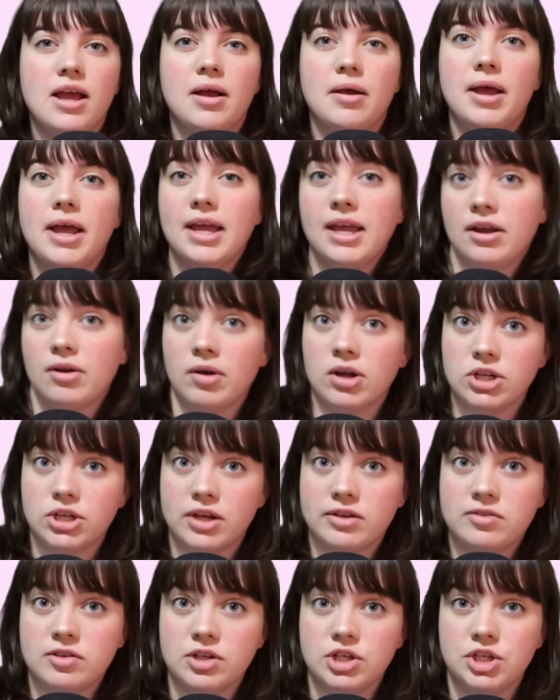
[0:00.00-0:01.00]
hanging around
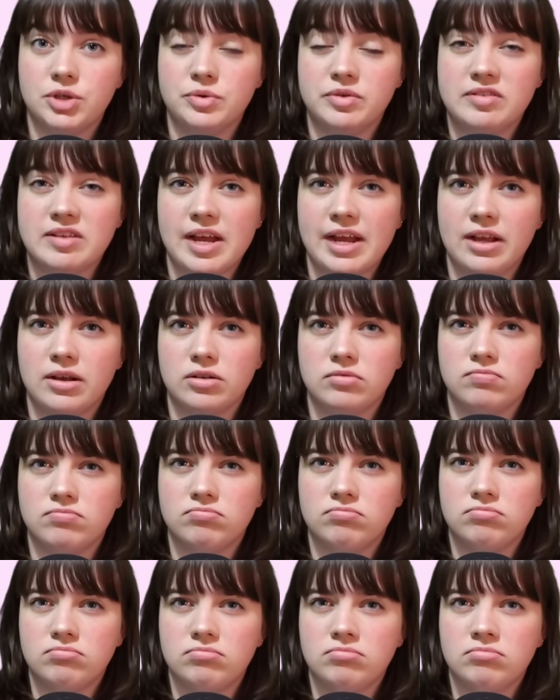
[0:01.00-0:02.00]
Justin, she was like,
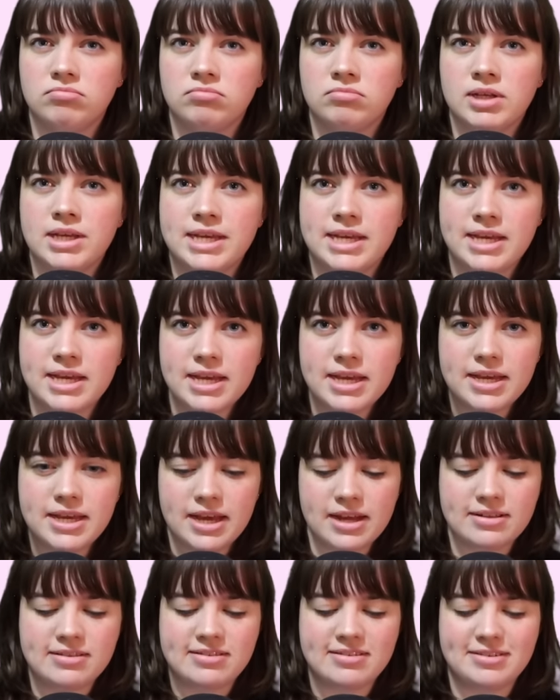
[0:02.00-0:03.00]
he
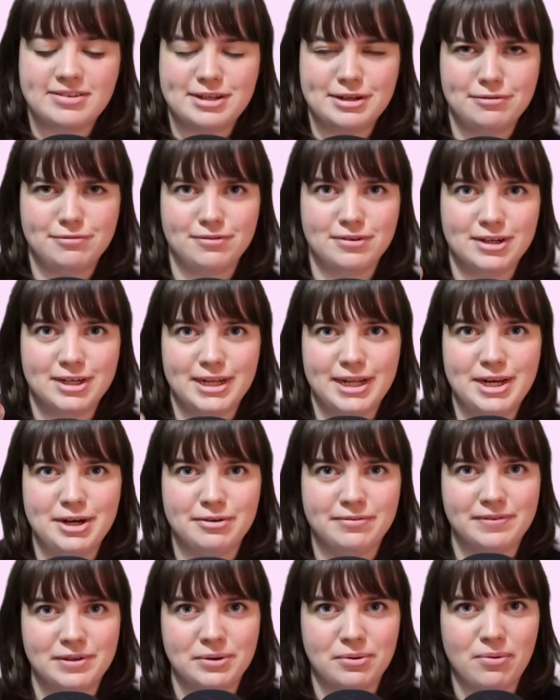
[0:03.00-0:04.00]
gets different
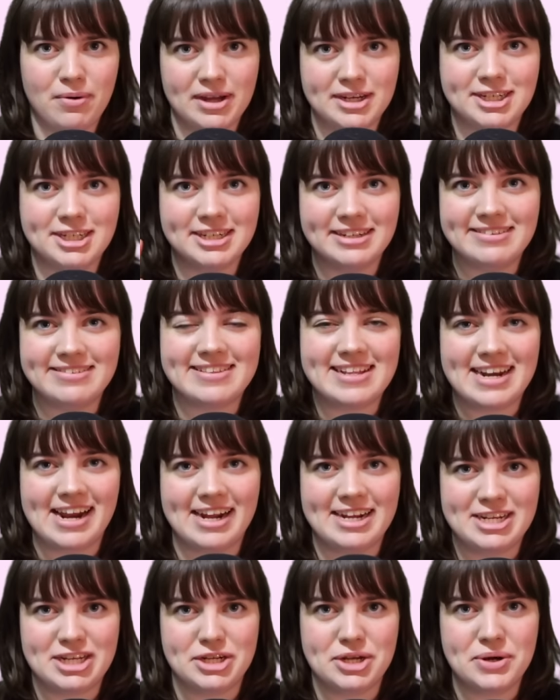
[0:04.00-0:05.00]
interview questions than
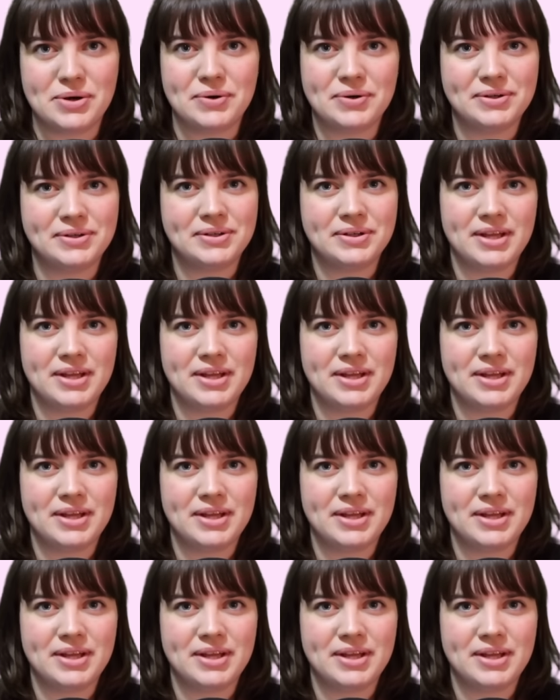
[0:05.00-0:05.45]
I do.